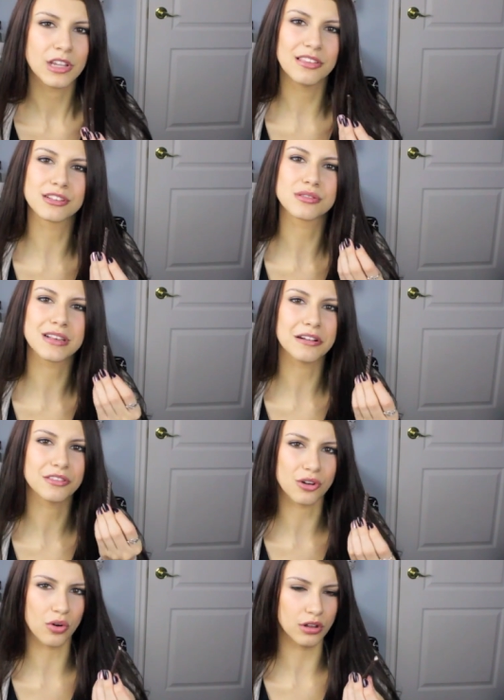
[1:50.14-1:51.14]
And this was out
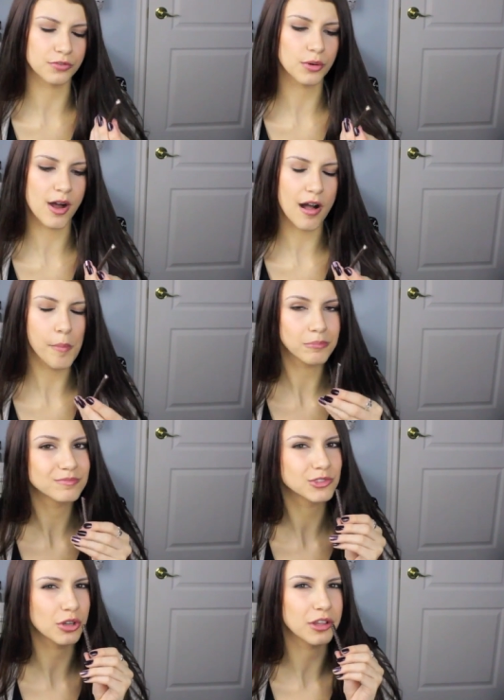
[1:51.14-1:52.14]
in the cold for a while,
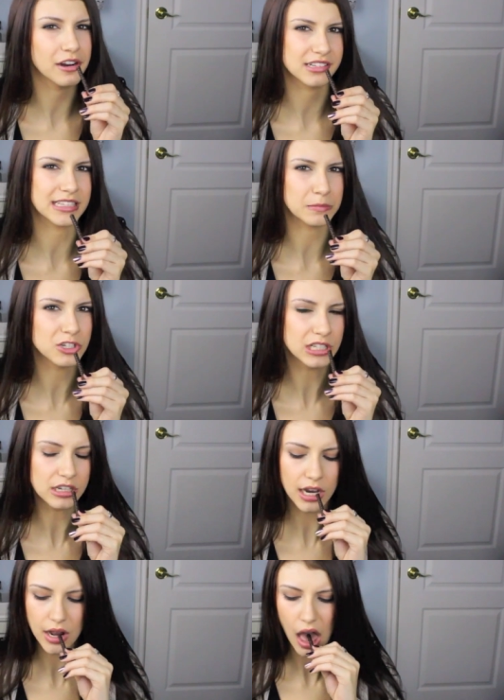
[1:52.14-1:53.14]
so they're exceptionally
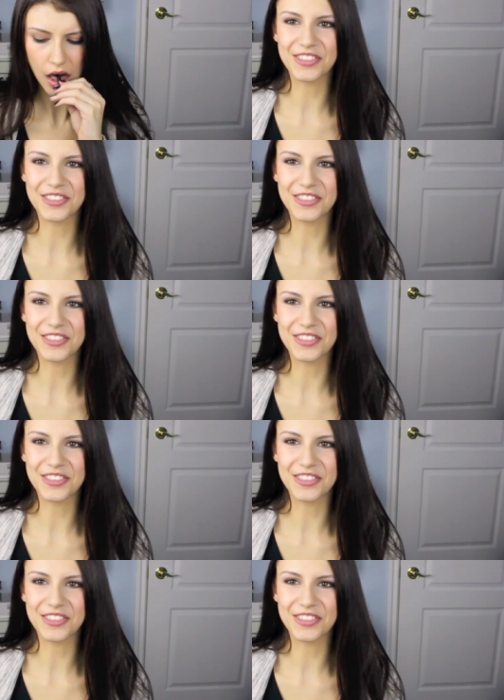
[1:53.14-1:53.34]
good.